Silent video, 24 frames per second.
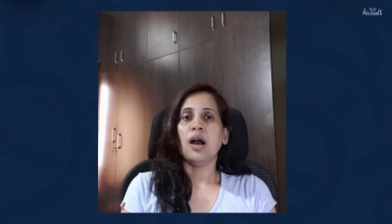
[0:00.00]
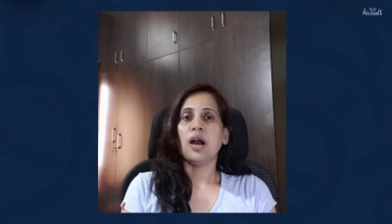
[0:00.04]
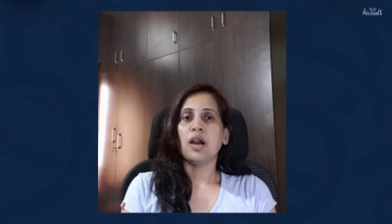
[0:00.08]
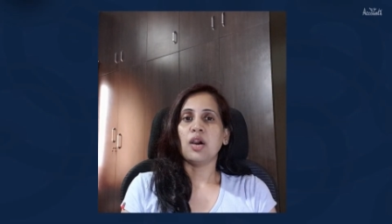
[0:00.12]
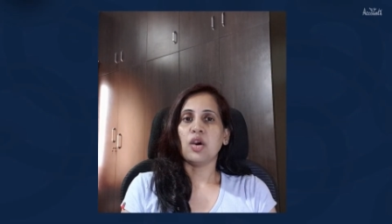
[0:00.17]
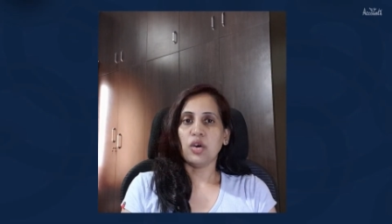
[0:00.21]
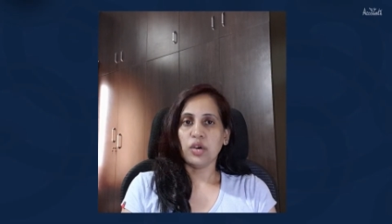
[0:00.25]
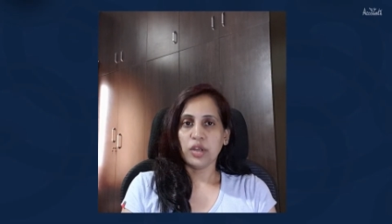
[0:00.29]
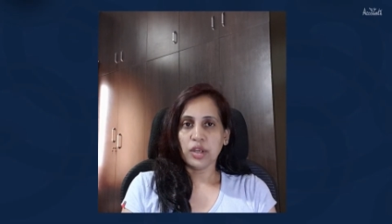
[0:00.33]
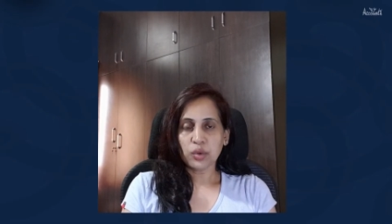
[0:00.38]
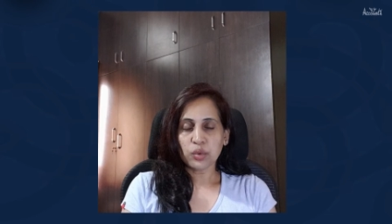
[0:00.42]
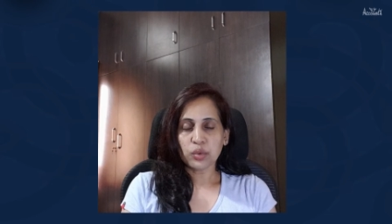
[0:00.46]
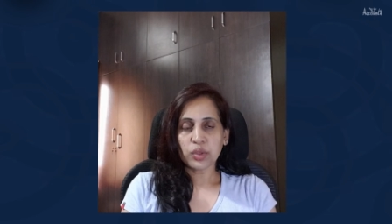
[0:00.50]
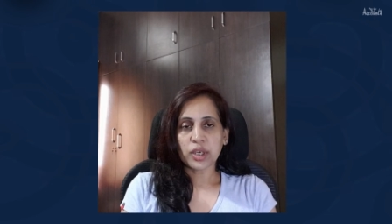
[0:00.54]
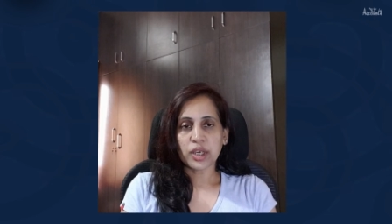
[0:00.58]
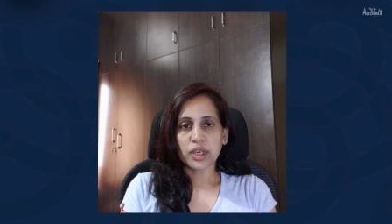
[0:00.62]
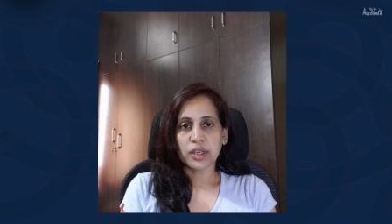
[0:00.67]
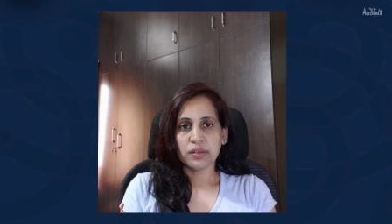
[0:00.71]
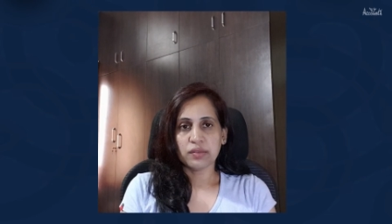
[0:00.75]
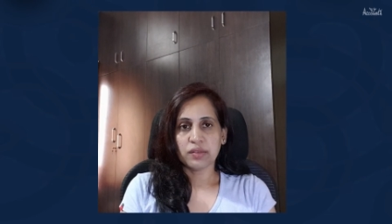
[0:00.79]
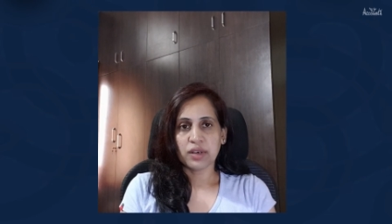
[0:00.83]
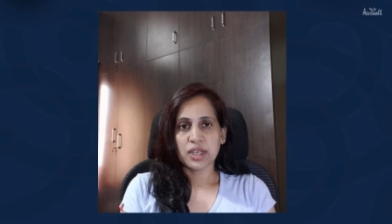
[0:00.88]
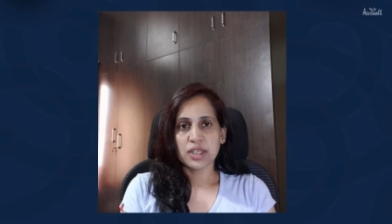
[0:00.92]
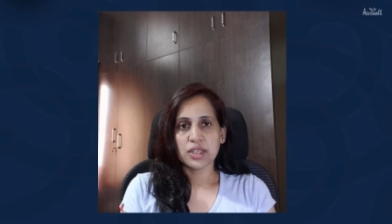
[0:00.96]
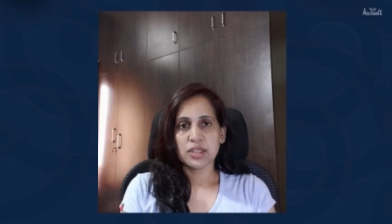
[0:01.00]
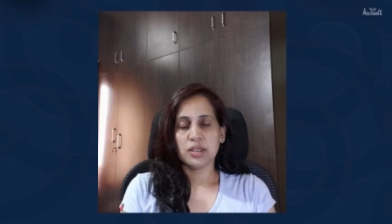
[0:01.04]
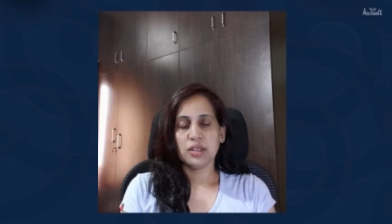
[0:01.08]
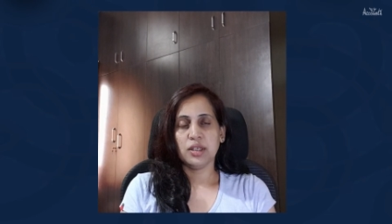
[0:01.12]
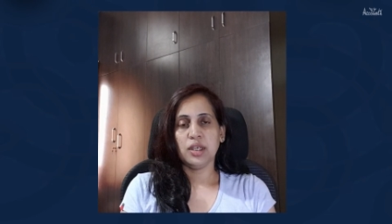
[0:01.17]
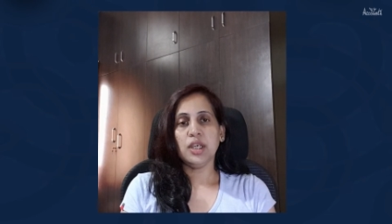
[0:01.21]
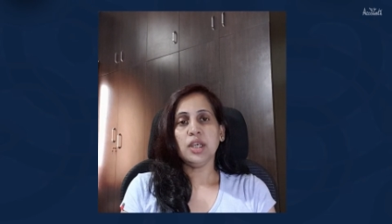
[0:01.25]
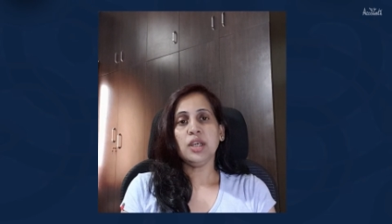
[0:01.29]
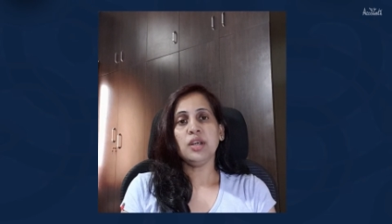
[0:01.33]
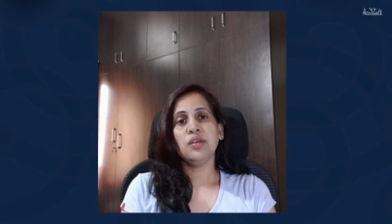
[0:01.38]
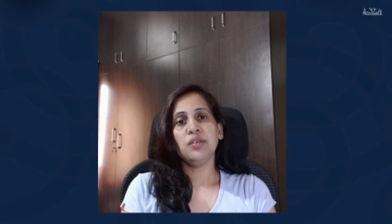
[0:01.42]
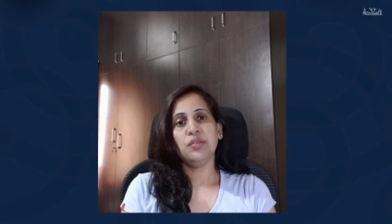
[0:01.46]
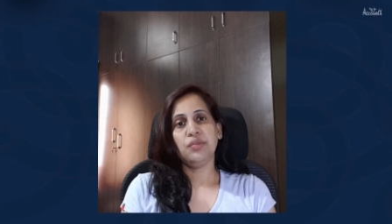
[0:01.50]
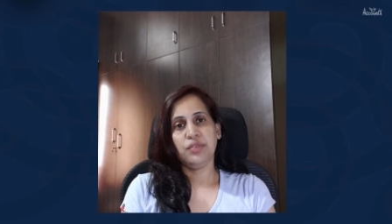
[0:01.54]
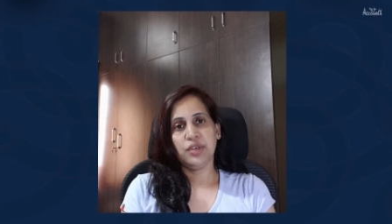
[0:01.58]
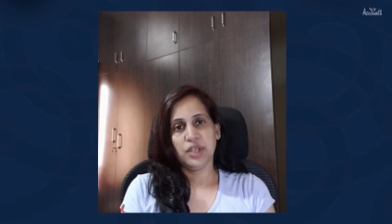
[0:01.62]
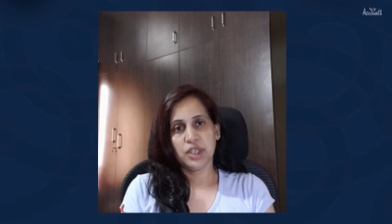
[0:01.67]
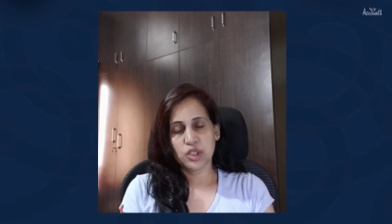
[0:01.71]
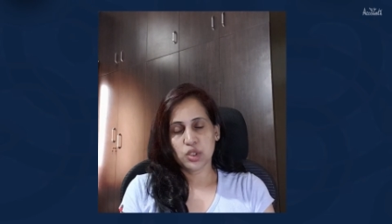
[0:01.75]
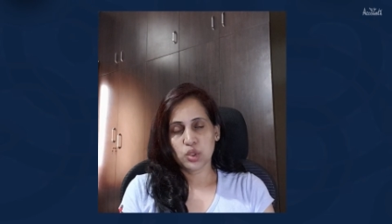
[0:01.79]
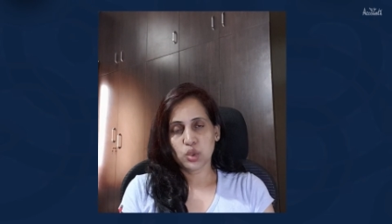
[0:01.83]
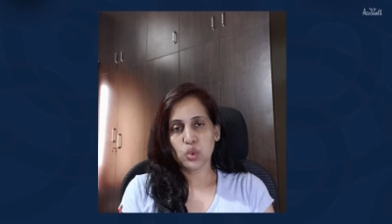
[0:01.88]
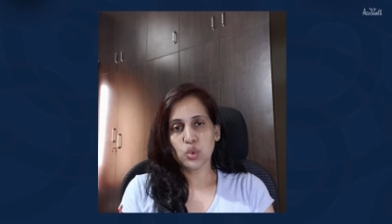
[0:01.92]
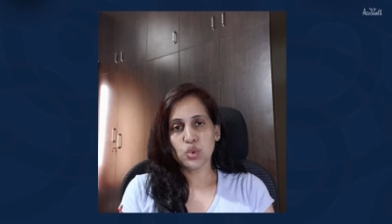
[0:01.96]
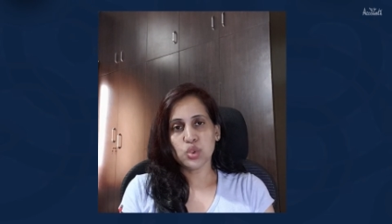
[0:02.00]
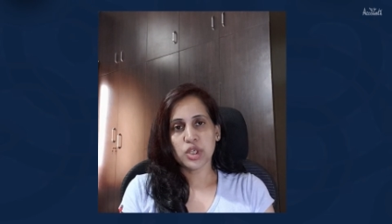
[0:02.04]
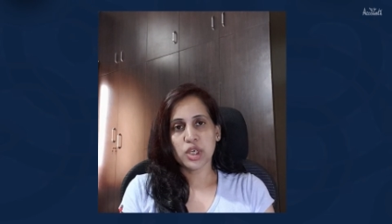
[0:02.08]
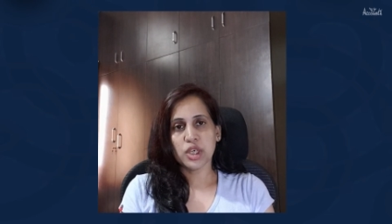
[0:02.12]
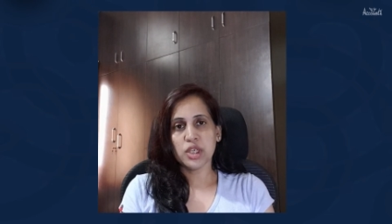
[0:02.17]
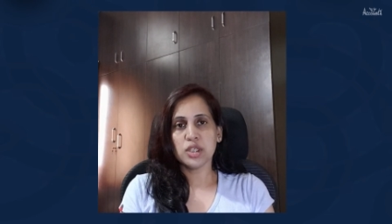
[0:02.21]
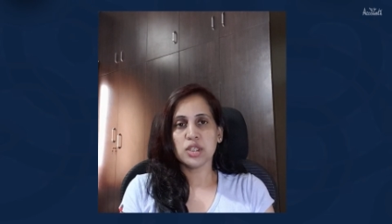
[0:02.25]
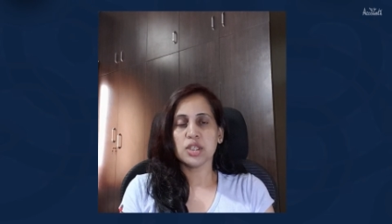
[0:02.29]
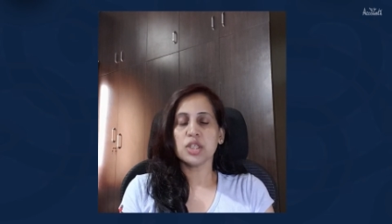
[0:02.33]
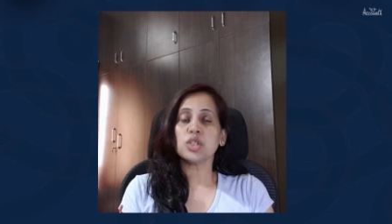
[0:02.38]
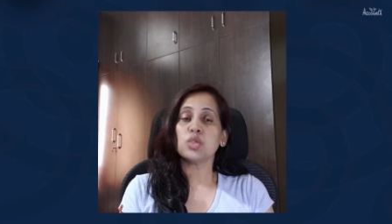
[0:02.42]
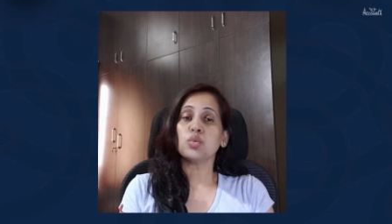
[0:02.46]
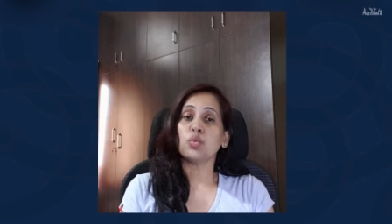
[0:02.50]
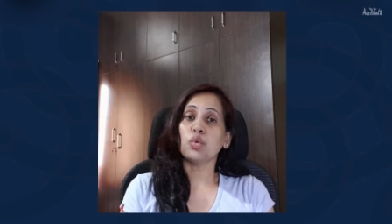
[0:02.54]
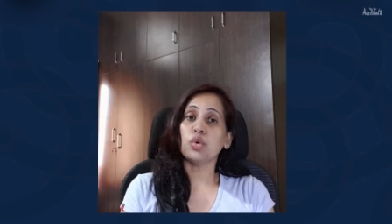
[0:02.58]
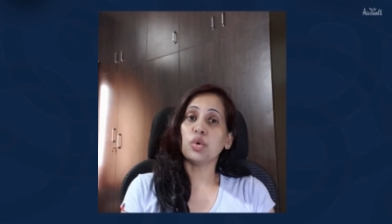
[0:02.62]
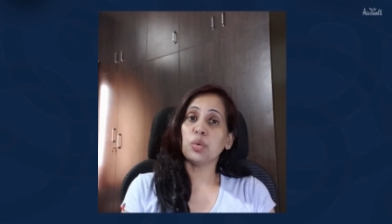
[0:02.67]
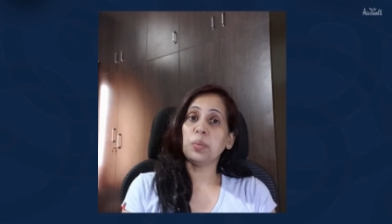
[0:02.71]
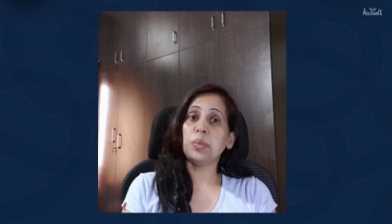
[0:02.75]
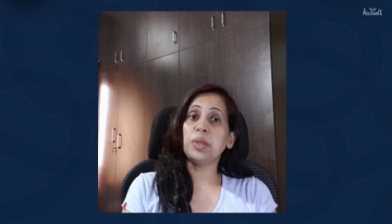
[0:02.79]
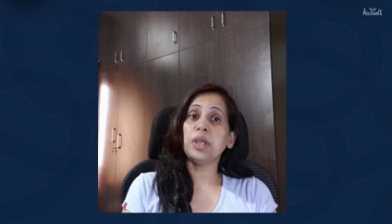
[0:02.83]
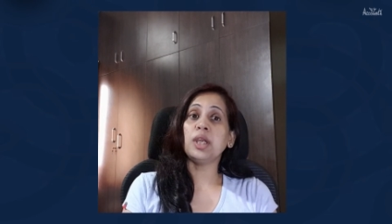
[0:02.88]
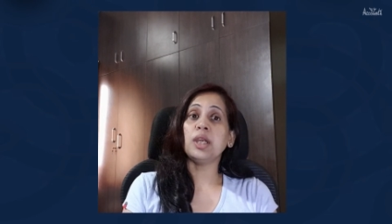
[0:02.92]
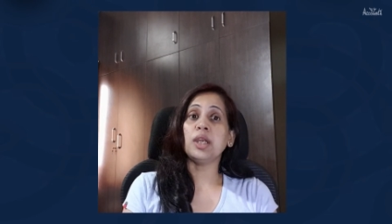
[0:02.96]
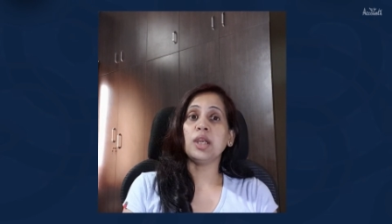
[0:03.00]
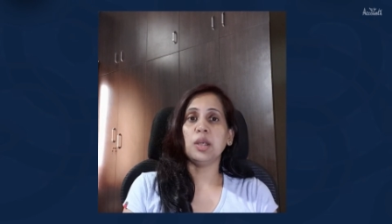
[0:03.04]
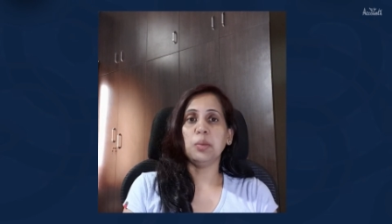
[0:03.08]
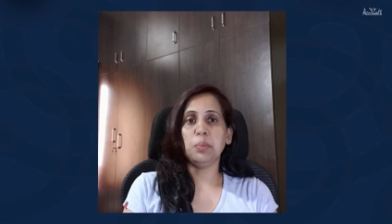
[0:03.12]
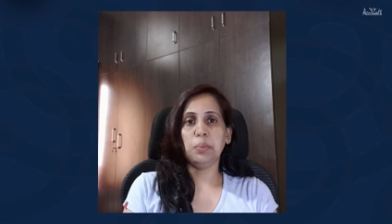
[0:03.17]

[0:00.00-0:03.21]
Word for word: According to the advisory, phase 2 changes would be